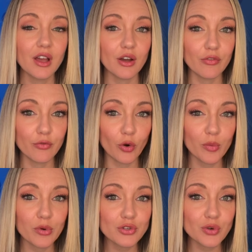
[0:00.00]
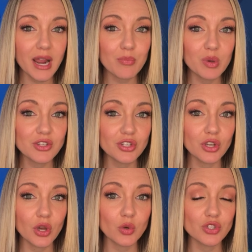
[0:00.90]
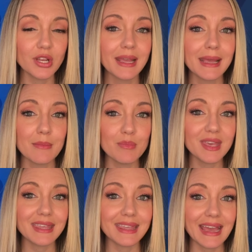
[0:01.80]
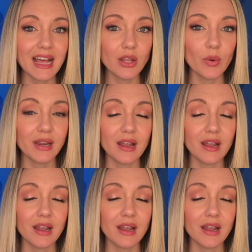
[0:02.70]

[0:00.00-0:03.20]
of former Tribe pitching coach Mickey Callaway.